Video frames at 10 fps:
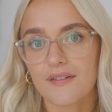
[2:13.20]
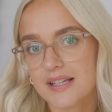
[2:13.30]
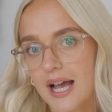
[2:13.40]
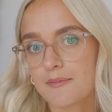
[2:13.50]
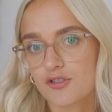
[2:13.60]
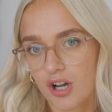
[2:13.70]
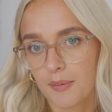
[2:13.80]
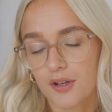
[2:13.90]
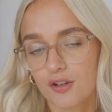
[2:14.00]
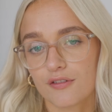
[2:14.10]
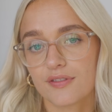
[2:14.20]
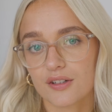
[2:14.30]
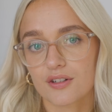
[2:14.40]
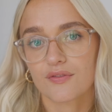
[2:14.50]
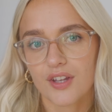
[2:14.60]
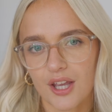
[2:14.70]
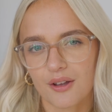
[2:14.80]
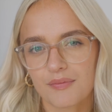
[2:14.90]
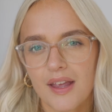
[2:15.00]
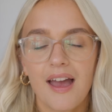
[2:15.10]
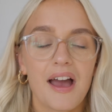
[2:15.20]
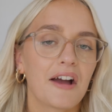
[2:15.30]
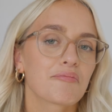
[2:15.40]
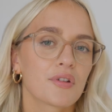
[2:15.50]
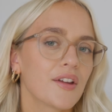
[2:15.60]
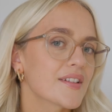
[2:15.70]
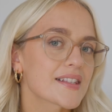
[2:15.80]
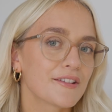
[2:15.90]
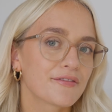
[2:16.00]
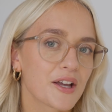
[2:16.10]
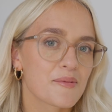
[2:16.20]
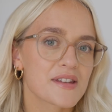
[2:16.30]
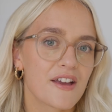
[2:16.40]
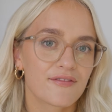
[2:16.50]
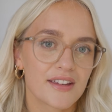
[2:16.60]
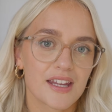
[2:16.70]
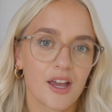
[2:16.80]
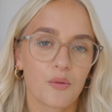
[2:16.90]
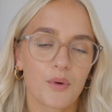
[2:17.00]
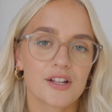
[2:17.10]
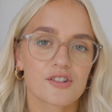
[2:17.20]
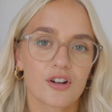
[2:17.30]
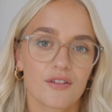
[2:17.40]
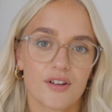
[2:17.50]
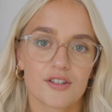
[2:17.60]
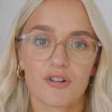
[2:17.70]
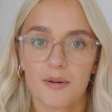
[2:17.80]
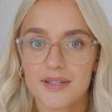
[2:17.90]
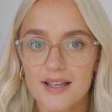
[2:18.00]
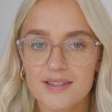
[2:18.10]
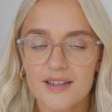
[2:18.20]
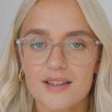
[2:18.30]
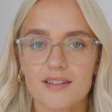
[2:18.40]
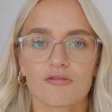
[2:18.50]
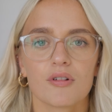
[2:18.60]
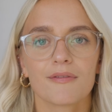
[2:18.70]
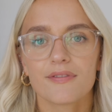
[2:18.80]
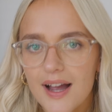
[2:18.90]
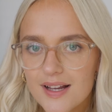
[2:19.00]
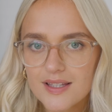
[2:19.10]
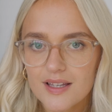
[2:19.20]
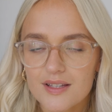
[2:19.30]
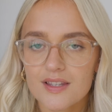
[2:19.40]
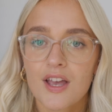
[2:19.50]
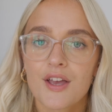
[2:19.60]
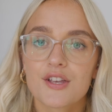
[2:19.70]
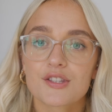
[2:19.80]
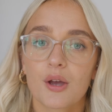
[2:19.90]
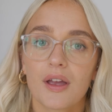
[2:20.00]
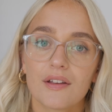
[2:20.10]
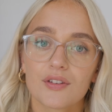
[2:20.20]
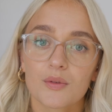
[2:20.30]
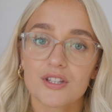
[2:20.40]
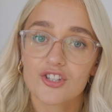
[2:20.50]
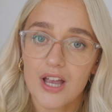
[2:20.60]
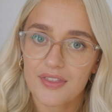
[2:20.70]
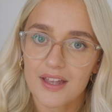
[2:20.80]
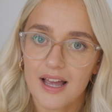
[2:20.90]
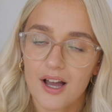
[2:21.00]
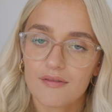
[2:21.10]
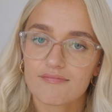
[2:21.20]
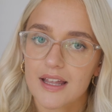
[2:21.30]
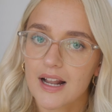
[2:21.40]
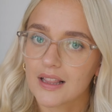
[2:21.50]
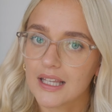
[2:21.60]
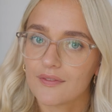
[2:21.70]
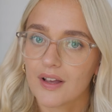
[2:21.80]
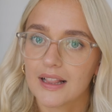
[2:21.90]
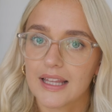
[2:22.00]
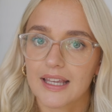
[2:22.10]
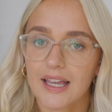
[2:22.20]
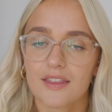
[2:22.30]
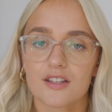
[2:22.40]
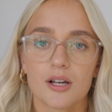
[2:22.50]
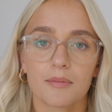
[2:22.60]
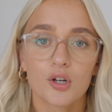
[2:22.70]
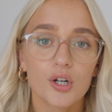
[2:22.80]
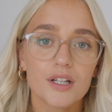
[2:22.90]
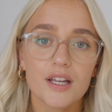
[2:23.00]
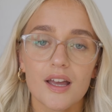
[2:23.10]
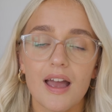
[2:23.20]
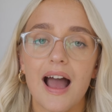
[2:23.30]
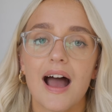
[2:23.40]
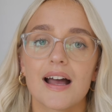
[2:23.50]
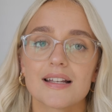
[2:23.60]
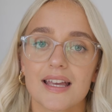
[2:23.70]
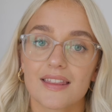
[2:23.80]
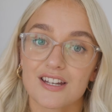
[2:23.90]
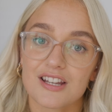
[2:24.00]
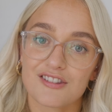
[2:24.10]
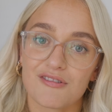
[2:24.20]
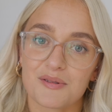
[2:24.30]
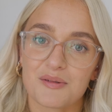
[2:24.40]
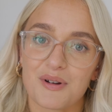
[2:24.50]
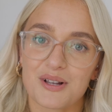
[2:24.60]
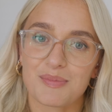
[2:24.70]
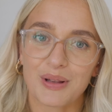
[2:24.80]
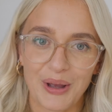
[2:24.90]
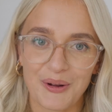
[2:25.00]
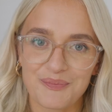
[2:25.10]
times crop in your field of view. I've previously filmed a video which covers crop sensors and crop factors, so if you want to check that out, then I'll leave a link in the top corner and in the description box below.